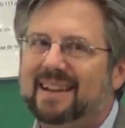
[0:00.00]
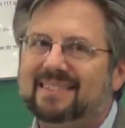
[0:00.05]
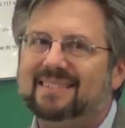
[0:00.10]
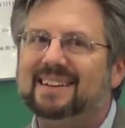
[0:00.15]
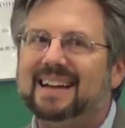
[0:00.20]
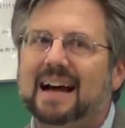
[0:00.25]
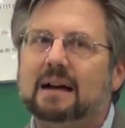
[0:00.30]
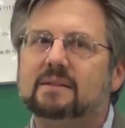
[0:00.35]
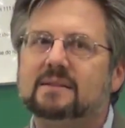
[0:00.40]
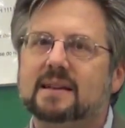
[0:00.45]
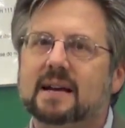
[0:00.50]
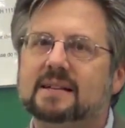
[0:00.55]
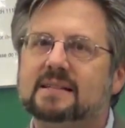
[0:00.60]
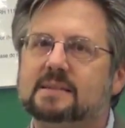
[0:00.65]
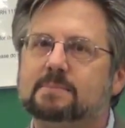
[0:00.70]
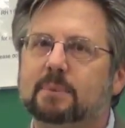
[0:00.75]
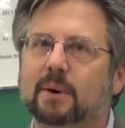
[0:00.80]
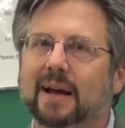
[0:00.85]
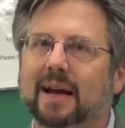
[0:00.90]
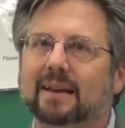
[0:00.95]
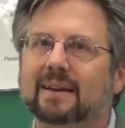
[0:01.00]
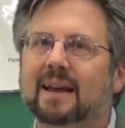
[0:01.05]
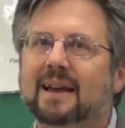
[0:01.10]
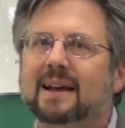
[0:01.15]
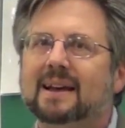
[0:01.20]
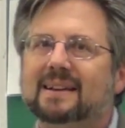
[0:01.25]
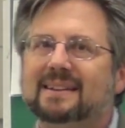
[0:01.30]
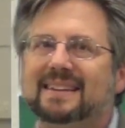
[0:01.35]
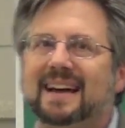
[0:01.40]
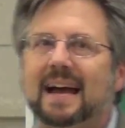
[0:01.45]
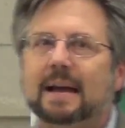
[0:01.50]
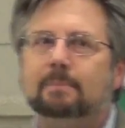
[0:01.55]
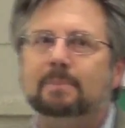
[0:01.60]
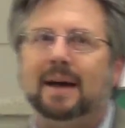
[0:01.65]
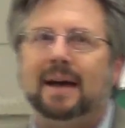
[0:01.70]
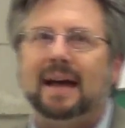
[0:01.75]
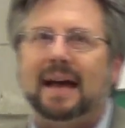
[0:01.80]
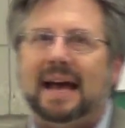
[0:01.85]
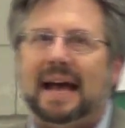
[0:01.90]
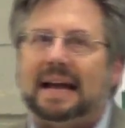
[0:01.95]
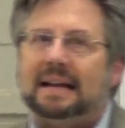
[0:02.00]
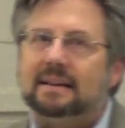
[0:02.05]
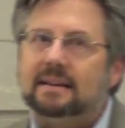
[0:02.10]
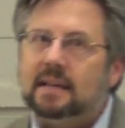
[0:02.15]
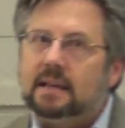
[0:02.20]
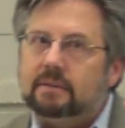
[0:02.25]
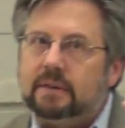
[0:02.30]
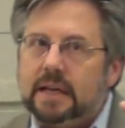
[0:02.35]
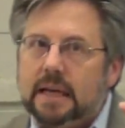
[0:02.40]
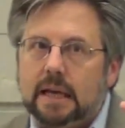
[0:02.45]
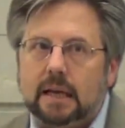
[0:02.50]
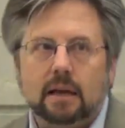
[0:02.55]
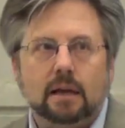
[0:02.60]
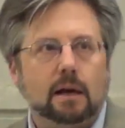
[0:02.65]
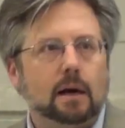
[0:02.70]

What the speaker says: That's an outside spread type activity,